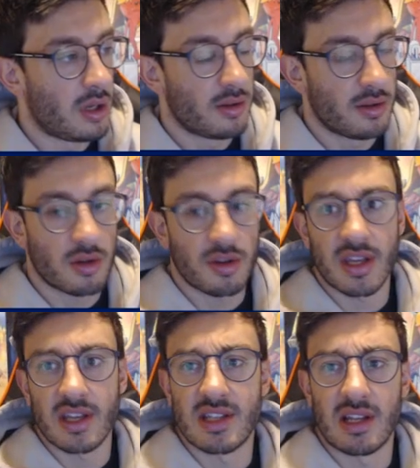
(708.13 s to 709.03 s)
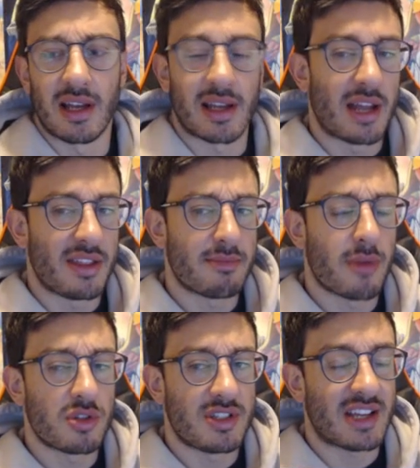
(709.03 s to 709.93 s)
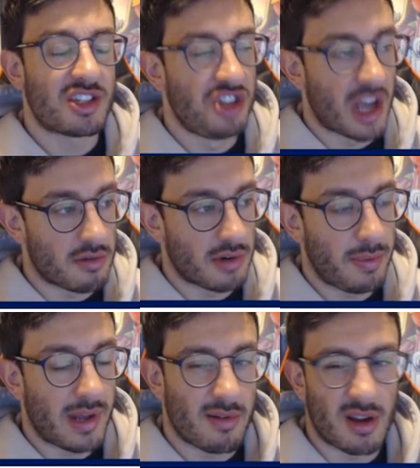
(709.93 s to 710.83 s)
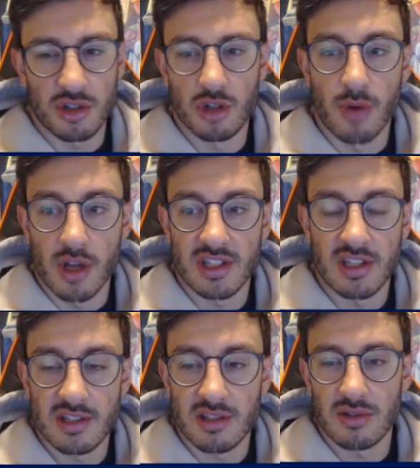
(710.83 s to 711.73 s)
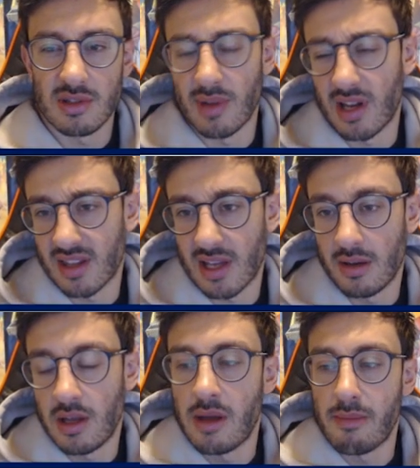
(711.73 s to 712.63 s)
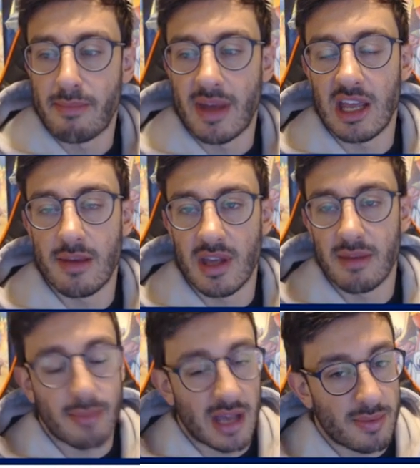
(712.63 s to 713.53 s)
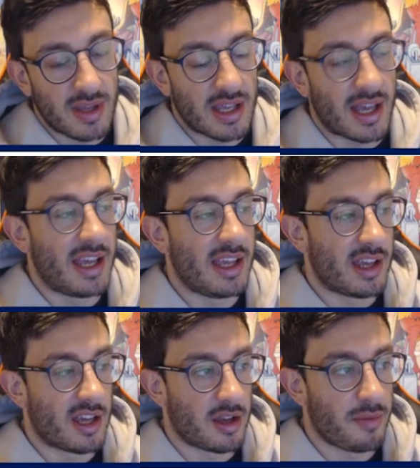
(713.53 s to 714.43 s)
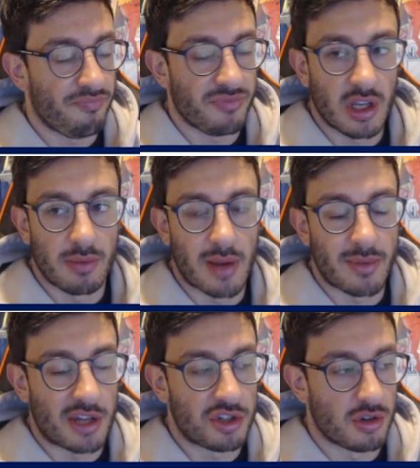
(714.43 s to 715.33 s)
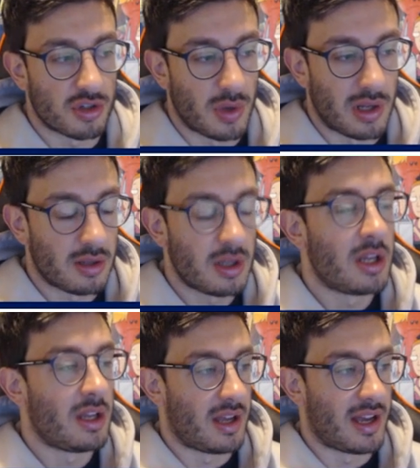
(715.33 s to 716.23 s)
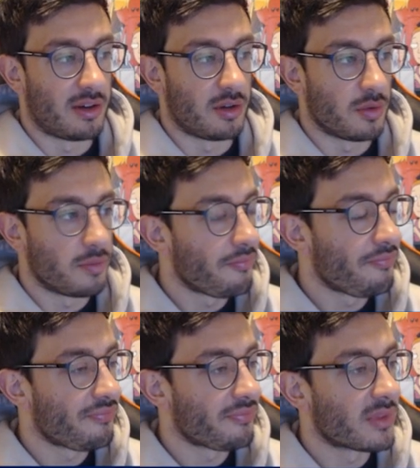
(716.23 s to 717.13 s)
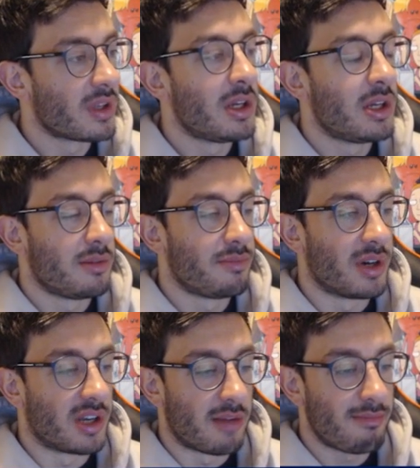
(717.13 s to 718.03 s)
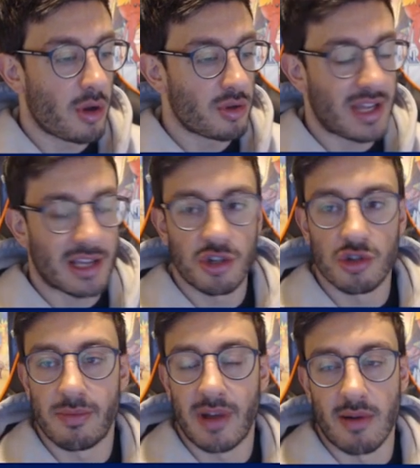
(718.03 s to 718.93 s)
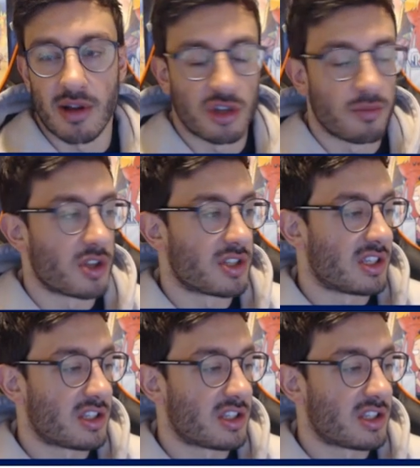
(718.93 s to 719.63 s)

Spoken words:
The good thing is that, like, I think most decks generally play around 2 bosses, something like that. Maybe a Prime Catcher as well. I don't know. But most decks usually play around 2 bosses.